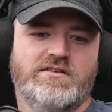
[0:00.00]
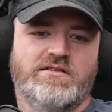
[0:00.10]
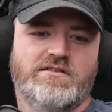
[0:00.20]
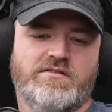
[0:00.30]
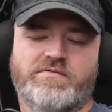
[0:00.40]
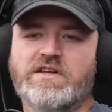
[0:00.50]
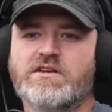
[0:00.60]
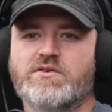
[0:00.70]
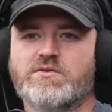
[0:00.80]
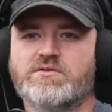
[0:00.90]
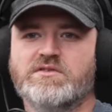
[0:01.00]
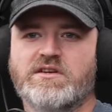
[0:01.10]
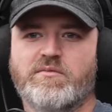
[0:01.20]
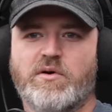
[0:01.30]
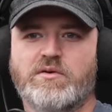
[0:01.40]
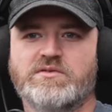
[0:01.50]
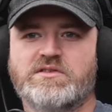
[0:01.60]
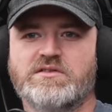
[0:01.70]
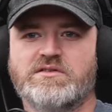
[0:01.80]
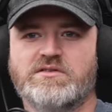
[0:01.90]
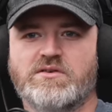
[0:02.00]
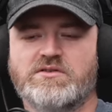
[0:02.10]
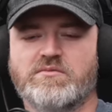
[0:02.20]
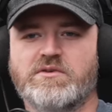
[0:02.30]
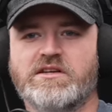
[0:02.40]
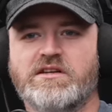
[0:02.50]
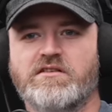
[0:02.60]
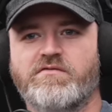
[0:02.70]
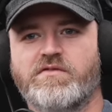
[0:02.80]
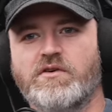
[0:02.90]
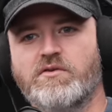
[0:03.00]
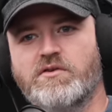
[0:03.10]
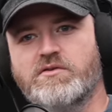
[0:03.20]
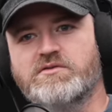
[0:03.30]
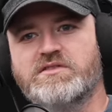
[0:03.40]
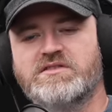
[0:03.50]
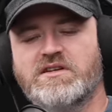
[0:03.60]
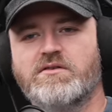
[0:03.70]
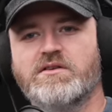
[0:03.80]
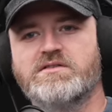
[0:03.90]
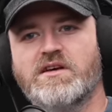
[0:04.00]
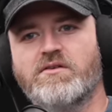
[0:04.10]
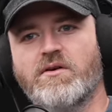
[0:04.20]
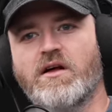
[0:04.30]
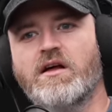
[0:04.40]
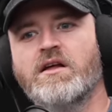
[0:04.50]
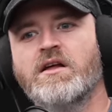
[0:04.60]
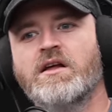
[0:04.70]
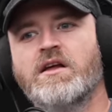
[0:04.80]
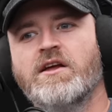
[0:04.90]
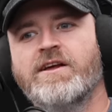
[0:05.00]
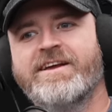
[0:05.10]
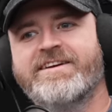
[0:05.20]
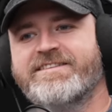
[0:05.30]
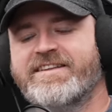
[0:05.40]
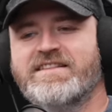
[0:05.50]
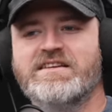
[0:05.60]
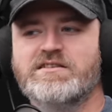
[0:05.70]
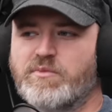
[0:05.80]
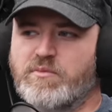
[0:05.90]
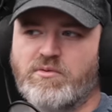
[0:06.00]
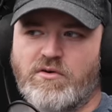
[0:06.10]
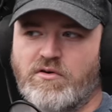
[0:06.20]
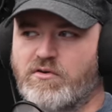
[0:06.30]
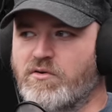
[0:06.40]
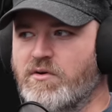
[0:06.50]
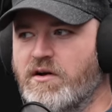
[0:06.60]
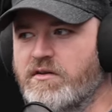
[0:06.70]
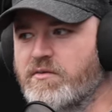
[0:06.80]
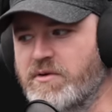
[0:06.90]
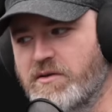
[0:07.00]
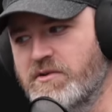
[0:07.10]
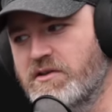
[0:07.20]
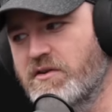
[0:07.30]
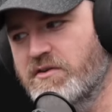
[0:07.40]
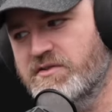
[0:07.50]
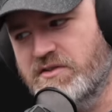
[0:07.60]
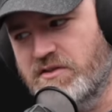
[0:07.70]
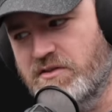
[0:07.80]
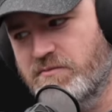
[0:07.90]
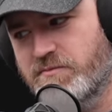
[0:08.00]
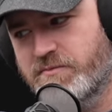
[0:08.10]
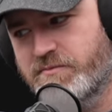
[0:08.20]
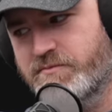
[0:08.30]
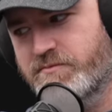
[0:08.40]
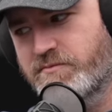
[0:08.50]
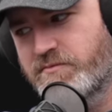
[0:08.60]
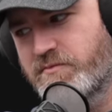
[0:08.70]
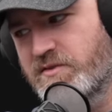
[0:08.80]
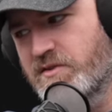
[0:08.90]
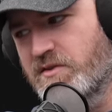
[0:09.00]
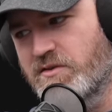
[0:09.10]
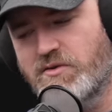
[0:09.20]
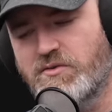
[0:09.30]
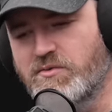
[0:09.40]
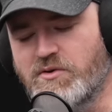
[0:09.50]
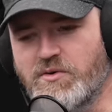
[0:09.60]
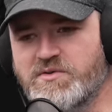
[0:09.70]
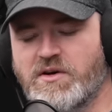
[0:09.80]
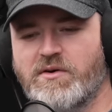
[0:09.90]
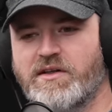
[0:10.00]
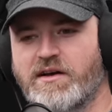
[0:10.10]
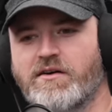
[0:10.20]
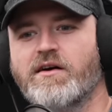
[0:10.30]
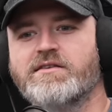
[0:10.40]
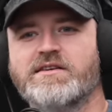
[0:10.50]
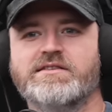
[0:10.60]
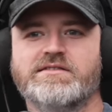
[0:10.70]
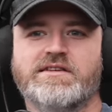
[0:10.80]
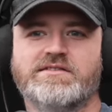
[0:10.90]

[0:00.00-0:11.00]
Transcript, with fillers: videos that get posted to social media, photos, et cetera, and then these people all go on to become adults, and who knows how all that content gets